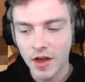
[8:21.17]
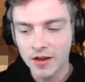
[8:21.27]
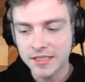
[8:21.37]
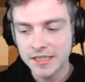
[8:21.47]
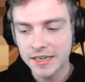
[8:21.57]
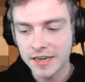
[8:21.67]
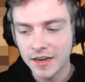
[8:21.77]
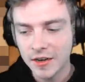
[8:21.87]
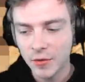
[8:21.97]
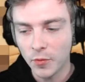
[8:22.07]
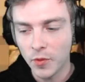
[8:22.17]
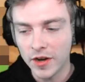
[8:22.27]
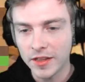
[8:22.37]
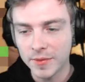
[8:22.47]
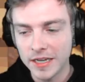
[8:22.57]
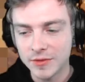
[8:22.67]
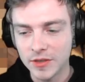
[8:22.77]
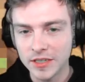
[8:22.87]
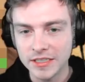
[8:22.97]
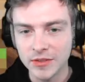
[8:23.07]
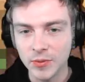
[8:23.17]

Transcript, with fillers: Honestly, one of the best feelings in the